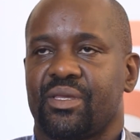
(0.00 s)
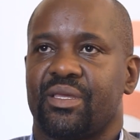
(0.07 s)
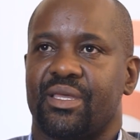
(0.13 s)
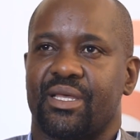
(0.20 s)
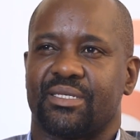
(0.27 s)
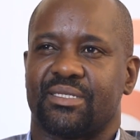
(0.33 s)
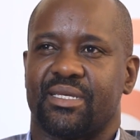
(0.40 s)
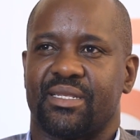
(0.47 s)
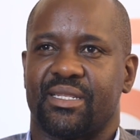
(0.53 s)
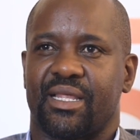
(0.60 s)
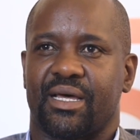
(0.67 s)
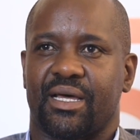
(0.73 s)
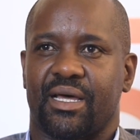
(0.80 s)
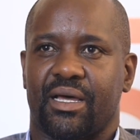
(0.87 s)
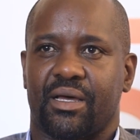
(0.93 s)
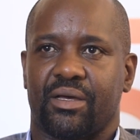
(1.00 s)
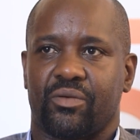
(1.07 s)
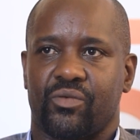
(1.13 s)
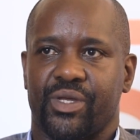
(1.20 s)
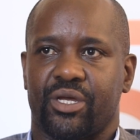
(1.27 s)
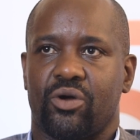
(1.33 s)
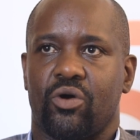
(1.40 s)
Yes, and
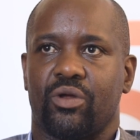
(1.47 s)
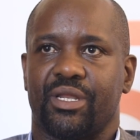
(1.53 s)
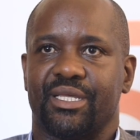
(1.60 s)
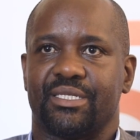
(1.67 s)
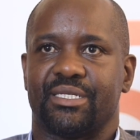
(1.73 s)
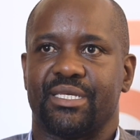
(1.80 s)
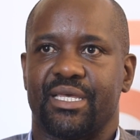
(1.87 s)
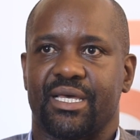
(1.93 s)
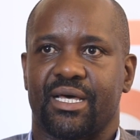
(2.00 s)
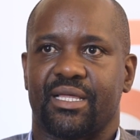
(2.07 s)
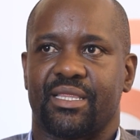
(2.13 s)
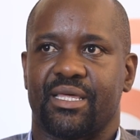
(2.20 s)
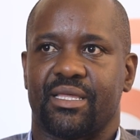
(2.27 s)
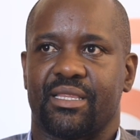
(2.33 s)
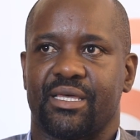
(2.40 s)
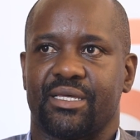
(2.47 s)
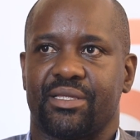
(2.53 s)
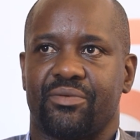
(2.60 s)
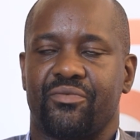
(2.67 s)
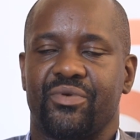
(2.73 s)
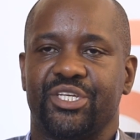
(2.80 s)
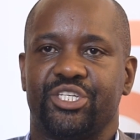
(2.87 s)
we call it here
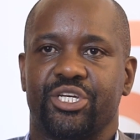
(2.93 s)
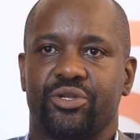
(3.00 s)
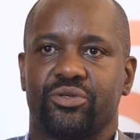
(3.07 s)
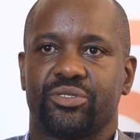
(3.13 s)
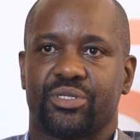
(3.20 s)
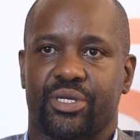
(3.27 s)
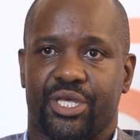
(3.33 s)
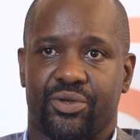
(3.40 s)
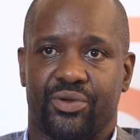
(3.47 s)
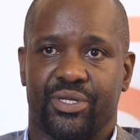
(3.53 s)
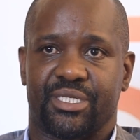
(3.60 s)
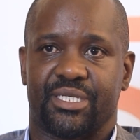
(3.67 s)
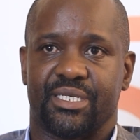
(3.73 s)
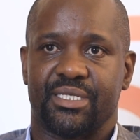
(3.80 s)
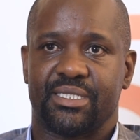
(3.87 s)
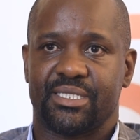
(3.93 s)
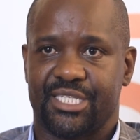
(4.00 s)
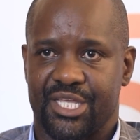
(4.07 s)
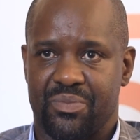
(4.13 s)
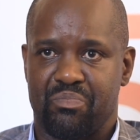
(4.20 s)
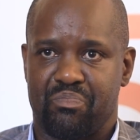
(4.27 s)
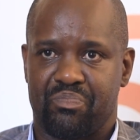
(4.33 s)
the regional security
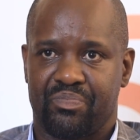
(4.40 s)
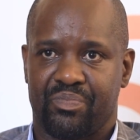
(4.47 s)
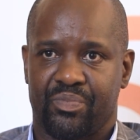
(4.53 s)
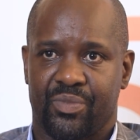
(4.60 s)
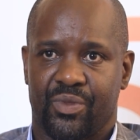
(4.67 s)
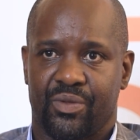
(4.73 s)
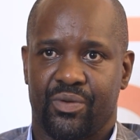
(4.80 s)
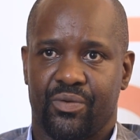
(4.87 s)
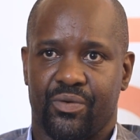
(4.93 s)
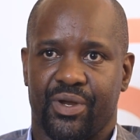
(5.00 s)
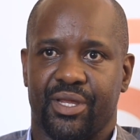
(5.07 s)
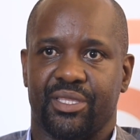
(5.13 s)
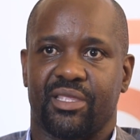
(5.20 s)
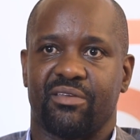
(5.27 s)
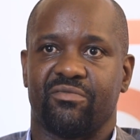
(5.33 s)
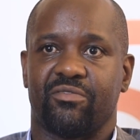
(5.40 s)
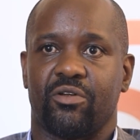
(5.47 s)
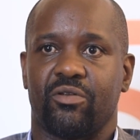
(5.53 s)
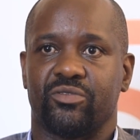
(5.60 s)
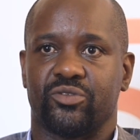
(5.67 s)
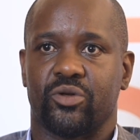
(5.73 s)
team, where it involves